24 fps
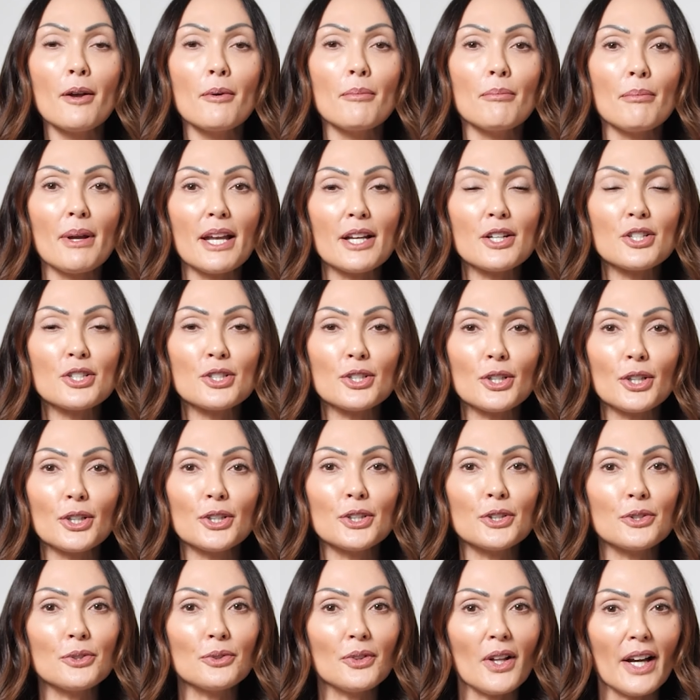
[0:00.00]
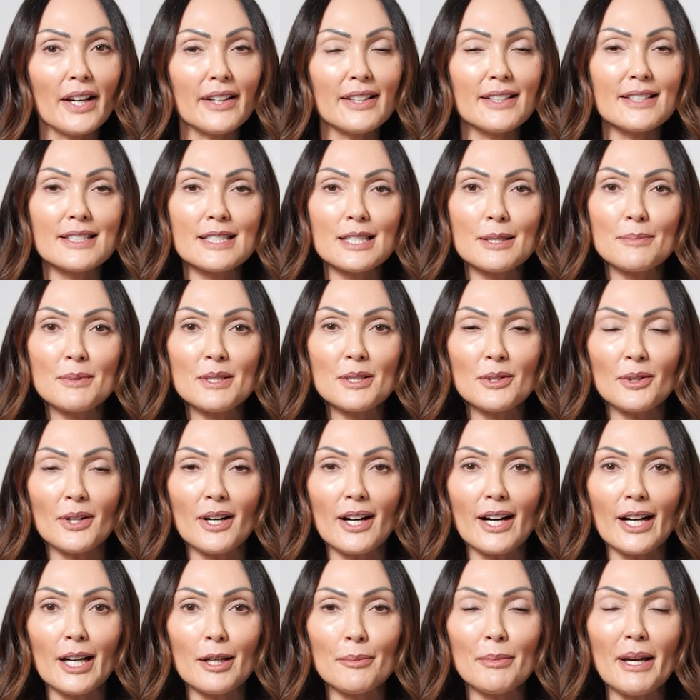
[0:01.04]
Make sure you like and
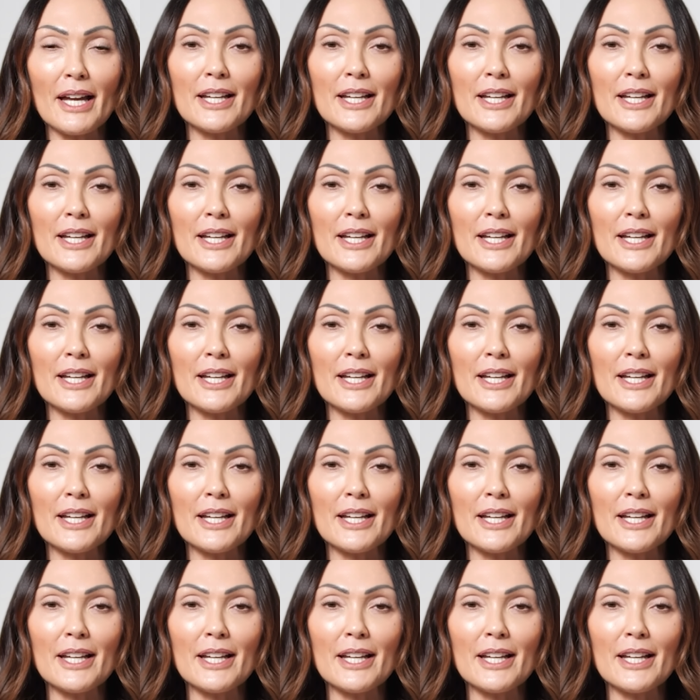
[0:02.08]
subscribe